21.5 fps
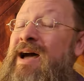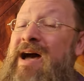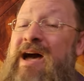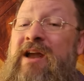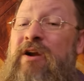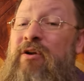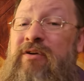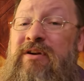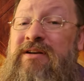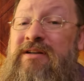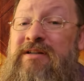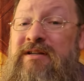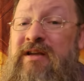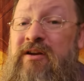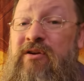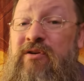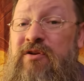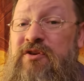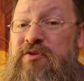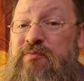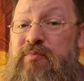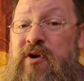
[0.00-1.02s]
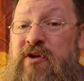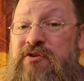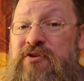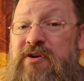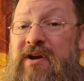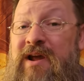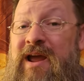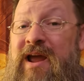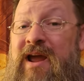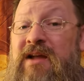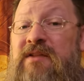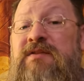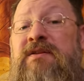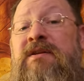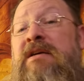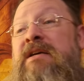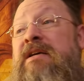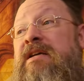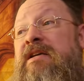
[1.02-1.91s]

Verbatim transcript: I don't need to take on sponsored ads.